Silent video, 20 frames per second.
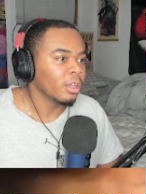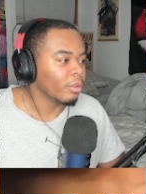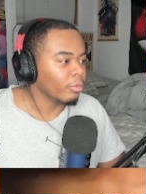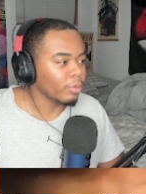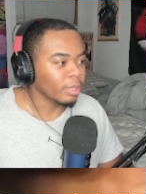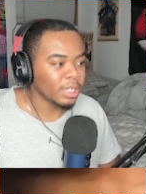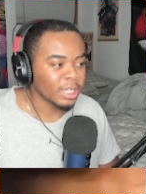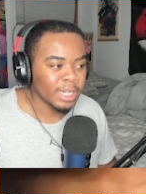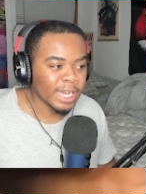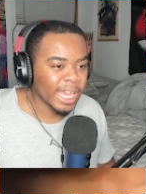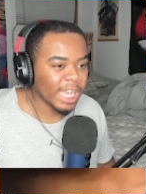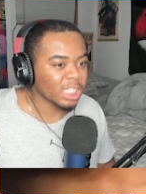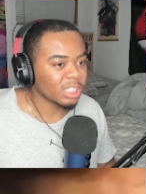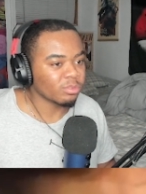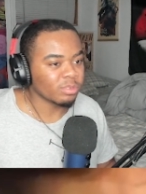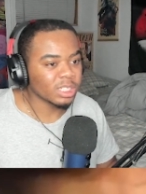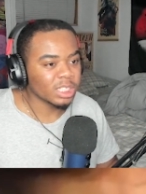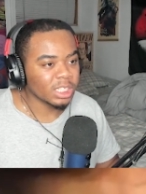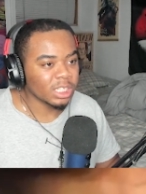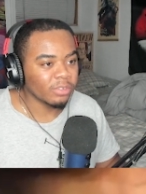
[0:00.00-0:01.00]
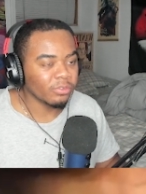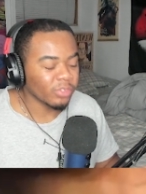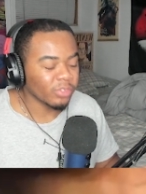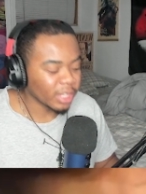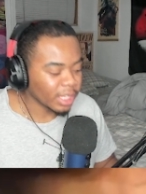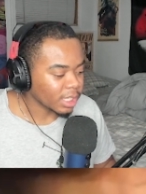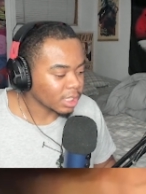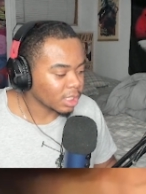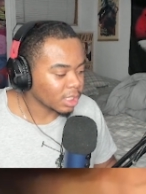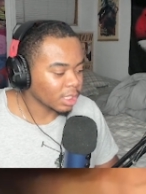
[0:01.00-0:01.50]
We didn't ask to receive
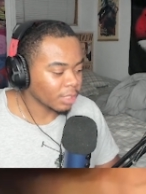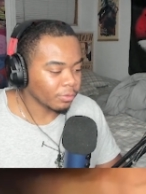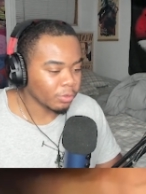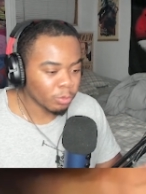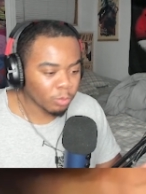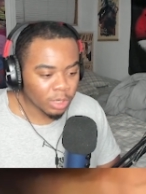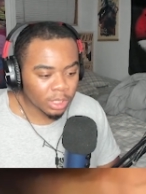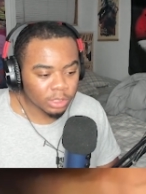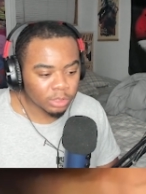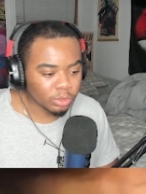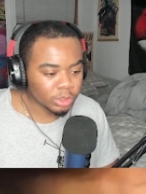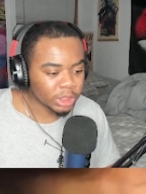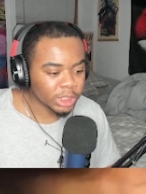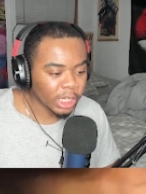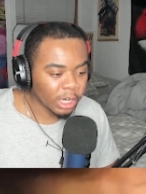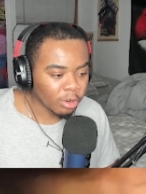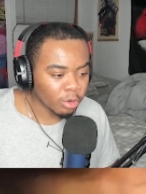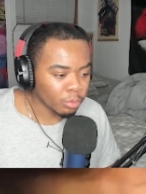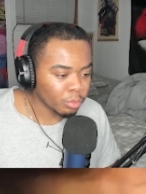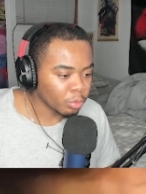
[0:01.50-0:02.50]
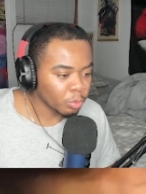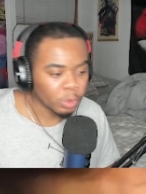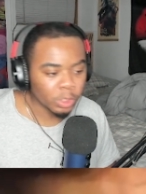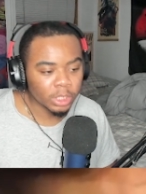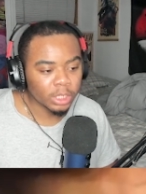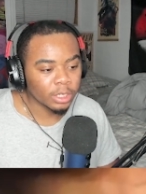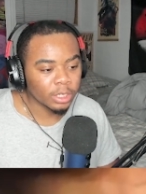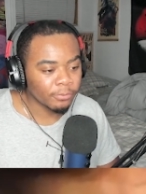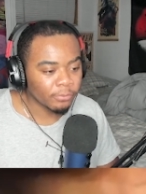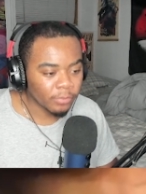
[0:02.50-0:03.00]
this. If you want to do charitable
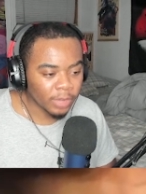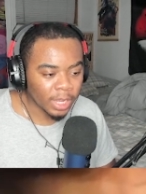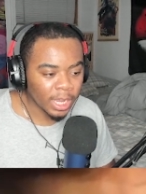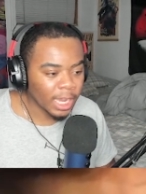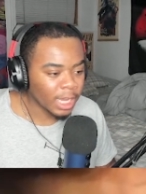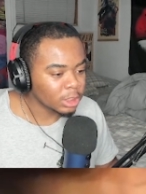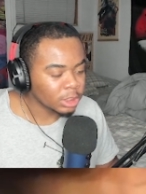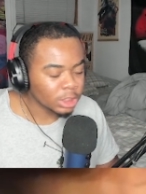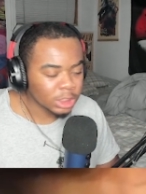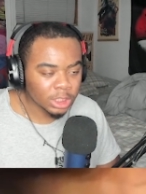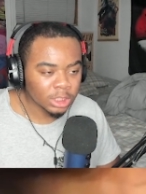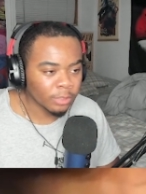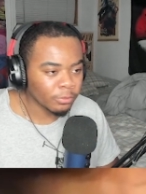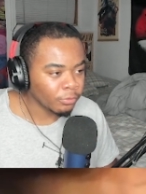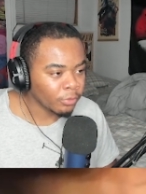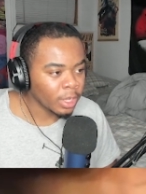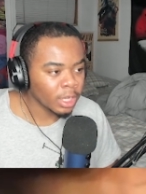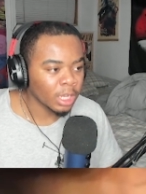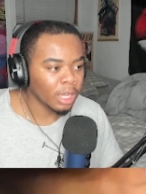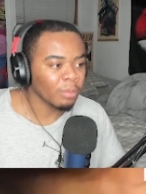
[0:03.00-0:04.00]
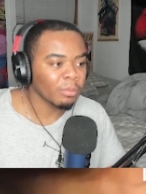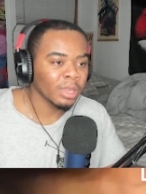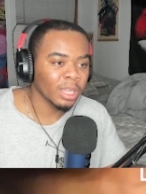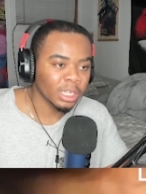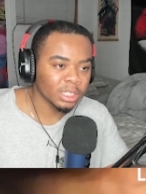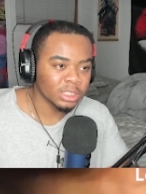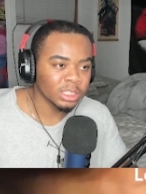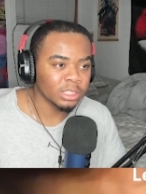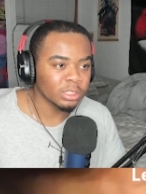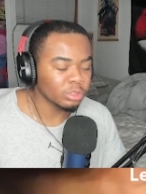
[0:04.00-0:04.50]
work, fine, shut the fuck up and
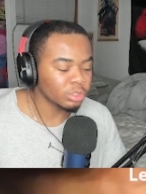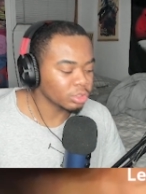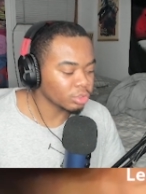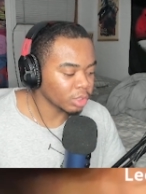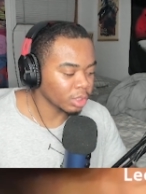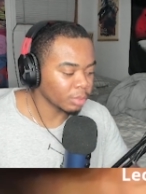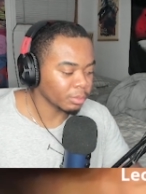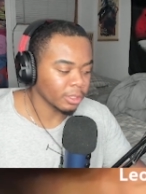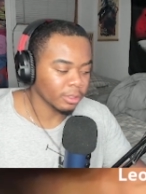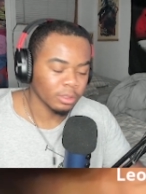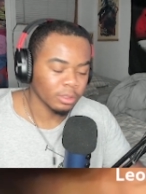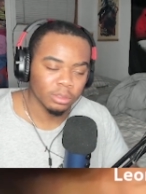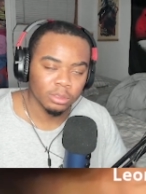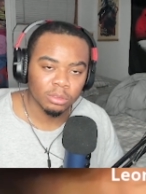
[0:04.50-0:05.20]
continue streaming.